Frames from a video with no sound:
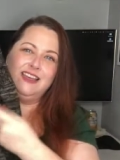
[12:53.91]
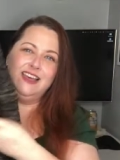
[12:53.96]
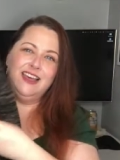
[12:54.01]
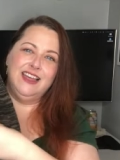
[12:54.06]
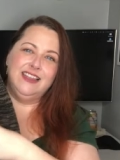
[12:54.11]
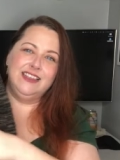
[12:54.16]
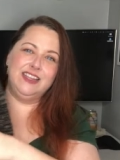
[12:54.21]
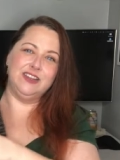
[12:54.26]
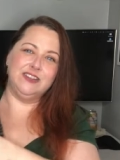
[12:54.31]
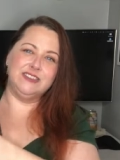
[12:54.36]

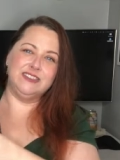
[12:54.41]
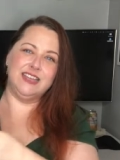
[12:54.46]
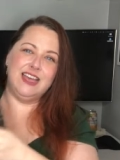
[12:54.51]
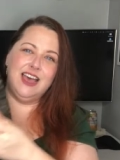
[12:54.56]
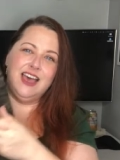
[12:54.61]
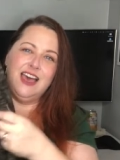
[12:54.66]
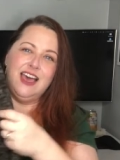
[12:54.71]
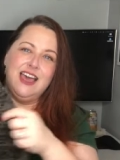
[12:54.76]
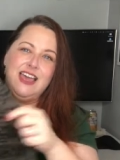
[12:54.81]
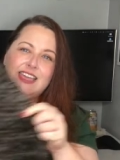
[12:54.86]
a little
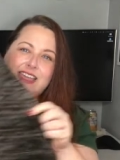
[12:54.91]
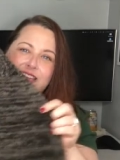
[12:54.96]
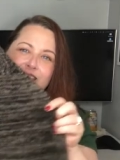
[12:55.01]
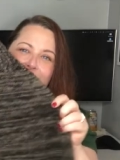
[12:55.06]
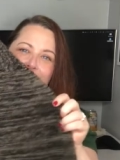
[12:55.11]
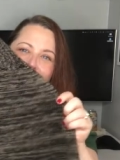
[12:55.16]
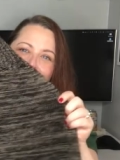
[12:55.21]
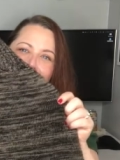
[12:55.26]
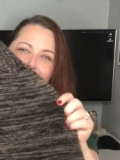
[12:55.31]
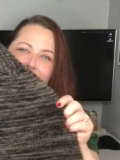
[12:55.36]
tie
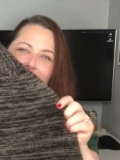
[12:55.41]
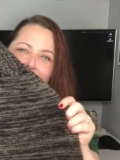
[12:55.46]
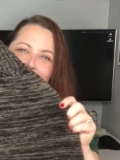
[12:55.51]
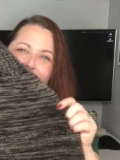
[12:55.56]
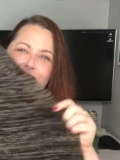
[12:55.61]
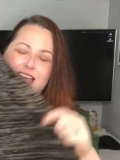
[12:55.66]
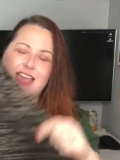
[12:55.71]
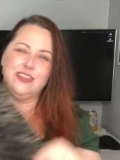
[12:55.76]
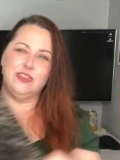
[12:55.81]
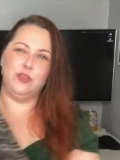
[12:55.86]
here
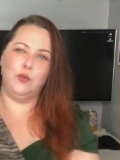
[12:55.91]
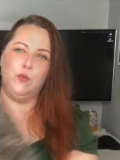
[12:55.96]
at the